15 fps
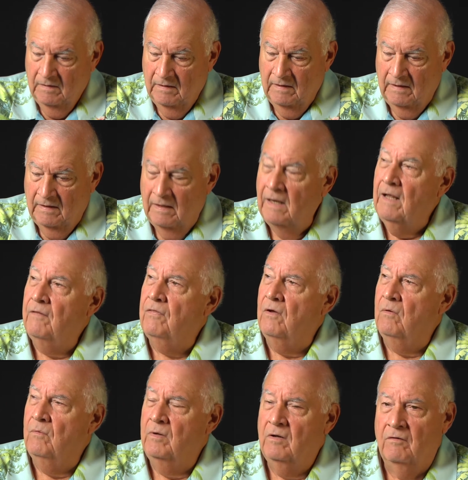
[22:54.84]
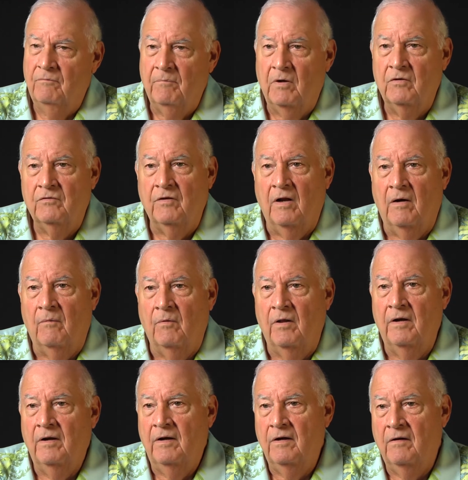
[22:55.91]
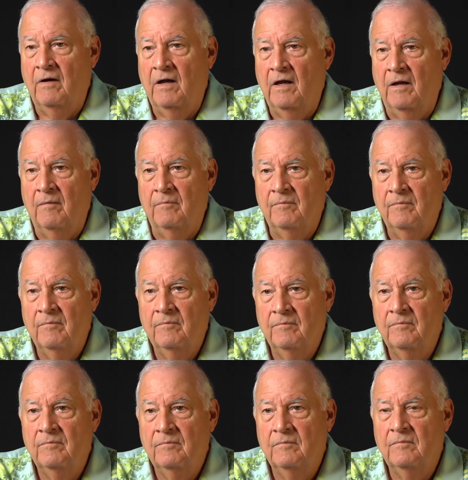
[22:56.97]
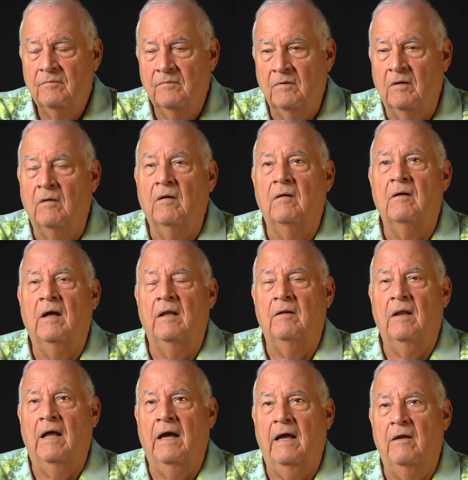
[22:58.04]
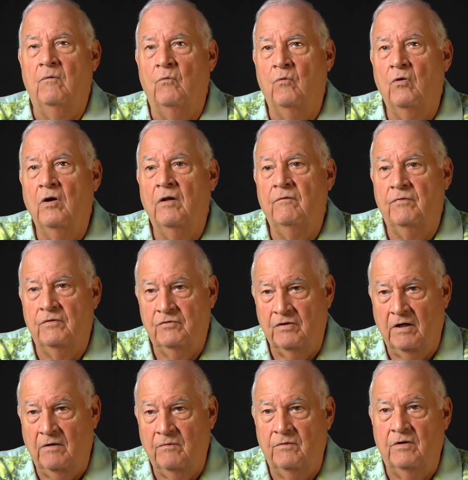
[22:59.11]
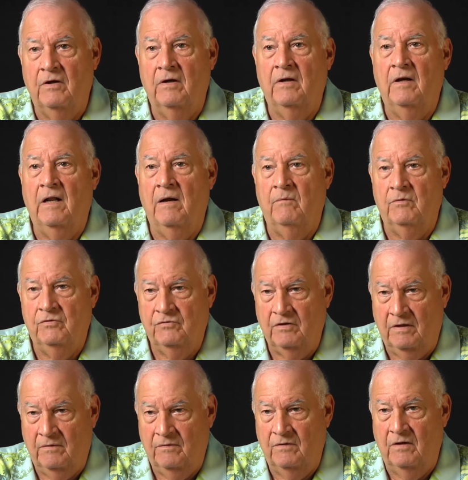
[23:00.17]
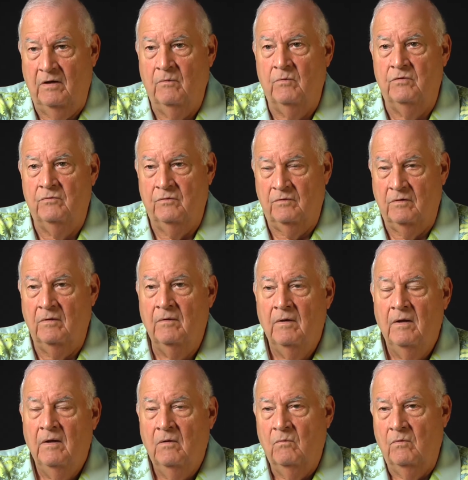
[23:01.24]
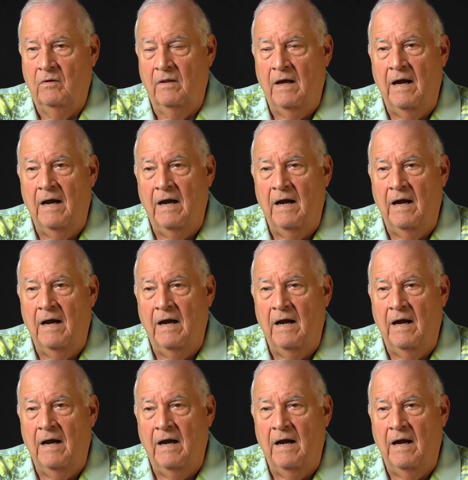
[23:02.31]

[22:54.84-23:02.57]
And I thought, well, if Bert's not running, here I am. Uh, I, I, had run for secretary, and I was secretary, which was a, one of the